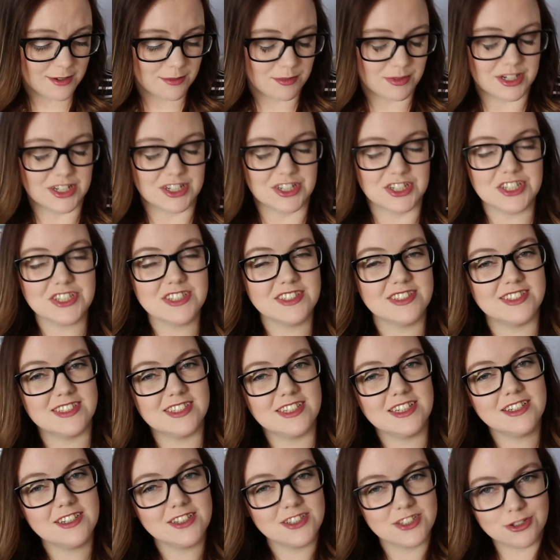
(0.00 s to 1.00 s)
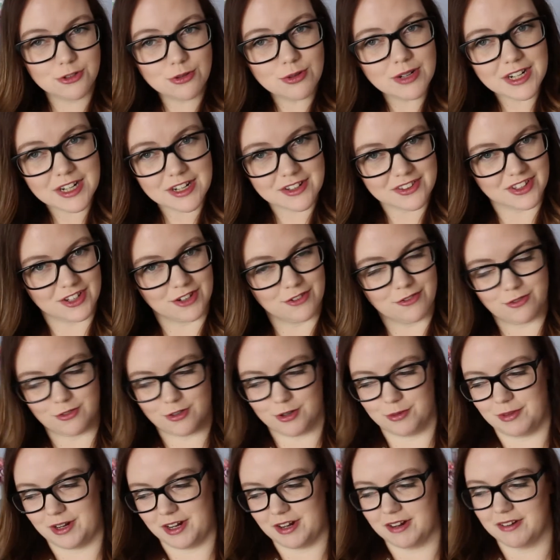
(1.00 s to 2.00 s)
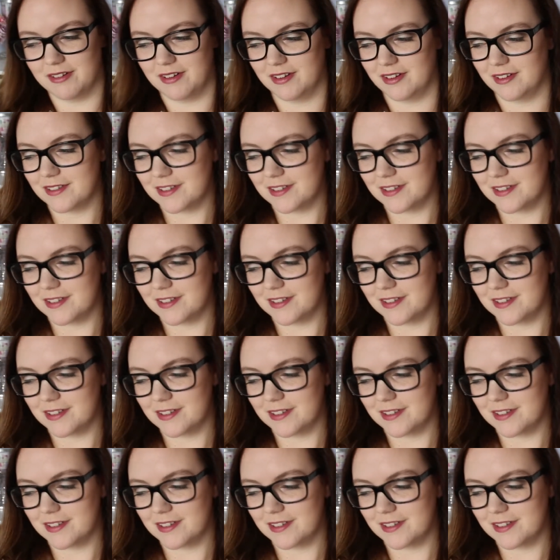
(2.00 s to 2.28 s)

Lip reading: But it just didn't do anything for me.